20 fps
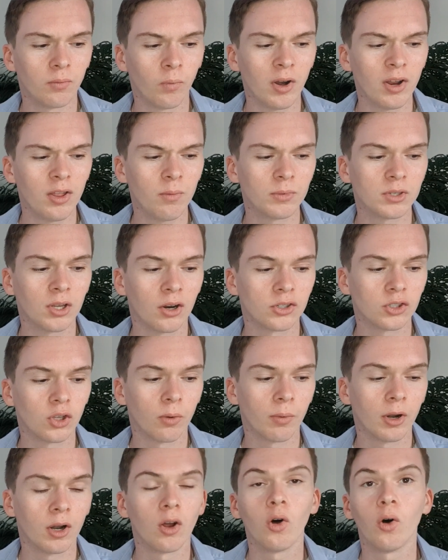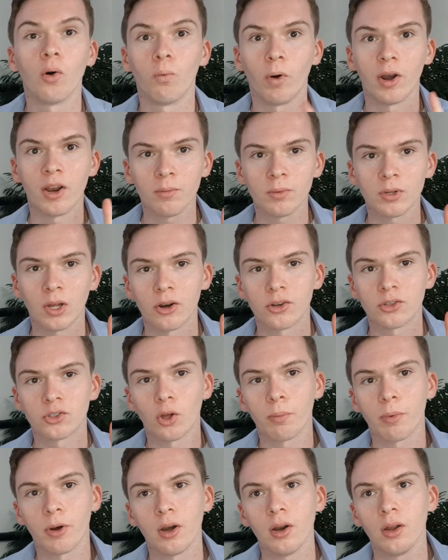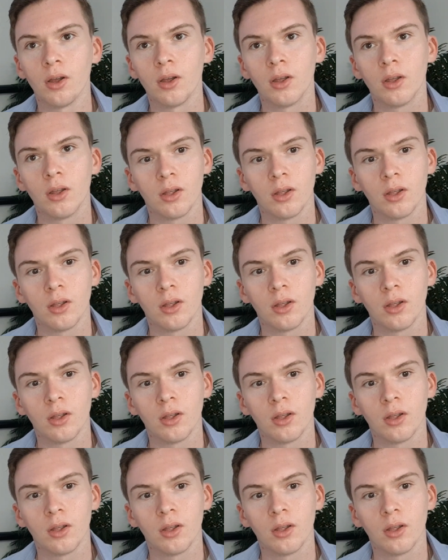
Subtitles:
one of them was Heartstopper. Oh, one of them was Heartstopper.